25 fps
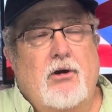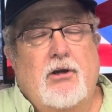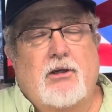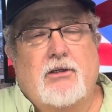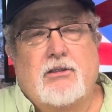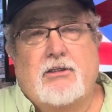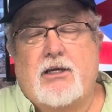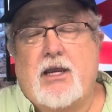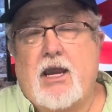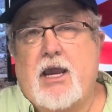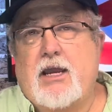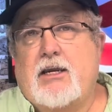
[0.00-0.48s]

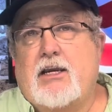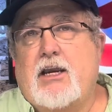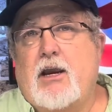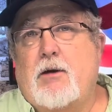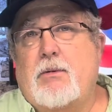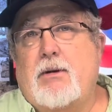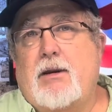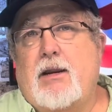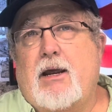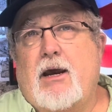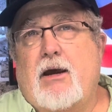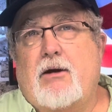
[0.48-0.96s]
there's a guy
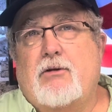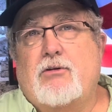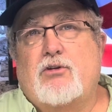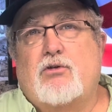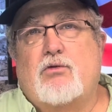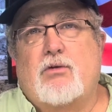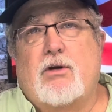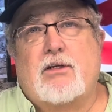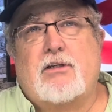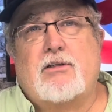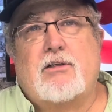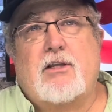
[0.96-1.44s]
coming out
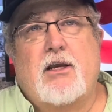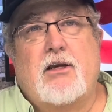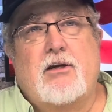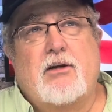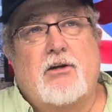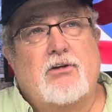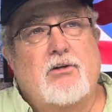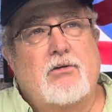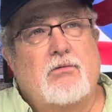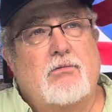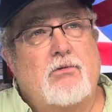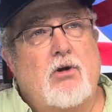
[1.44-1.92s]
dressed like
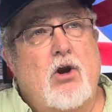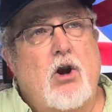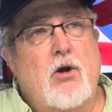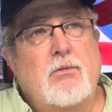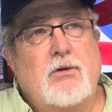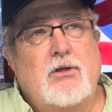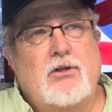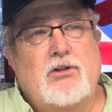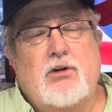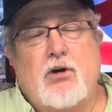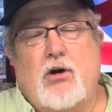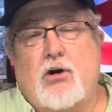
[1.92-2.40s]
an
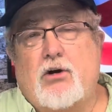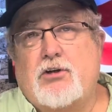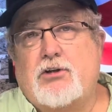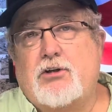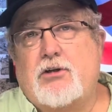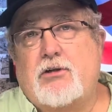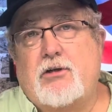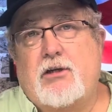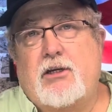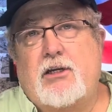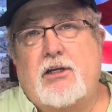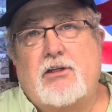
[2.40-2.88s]
army
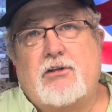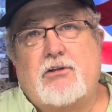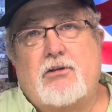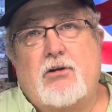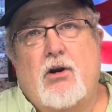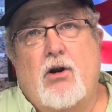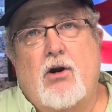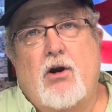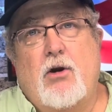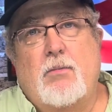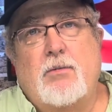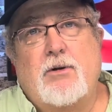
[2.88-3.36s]
sergeant, and he's
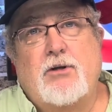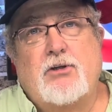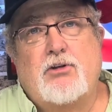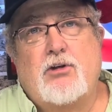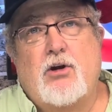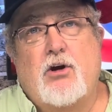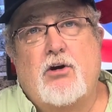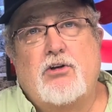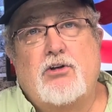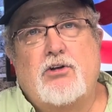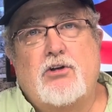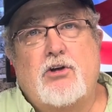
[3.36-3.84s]
going to army
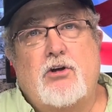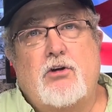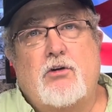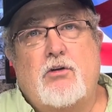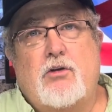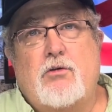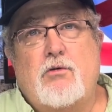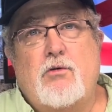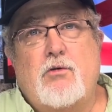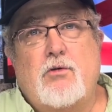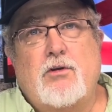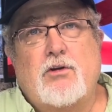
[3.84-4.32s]
sergeant you
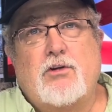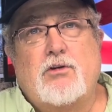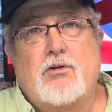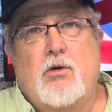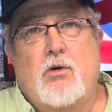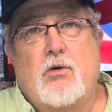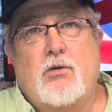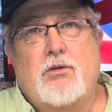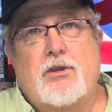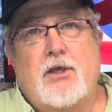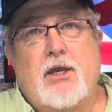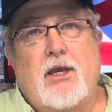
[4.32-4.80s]
through this
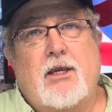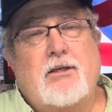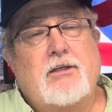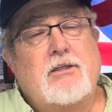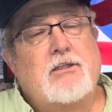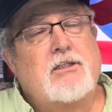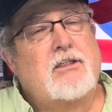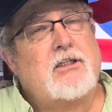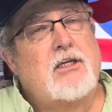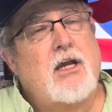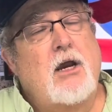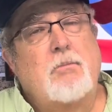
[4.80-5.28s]
whole thing.
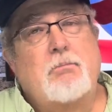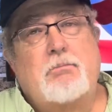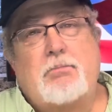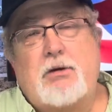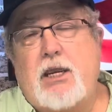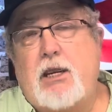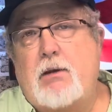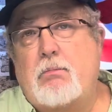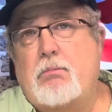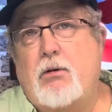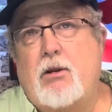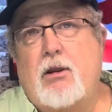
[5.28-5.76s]
Some
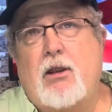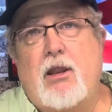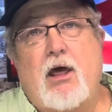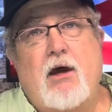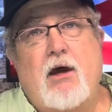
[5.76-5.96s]
people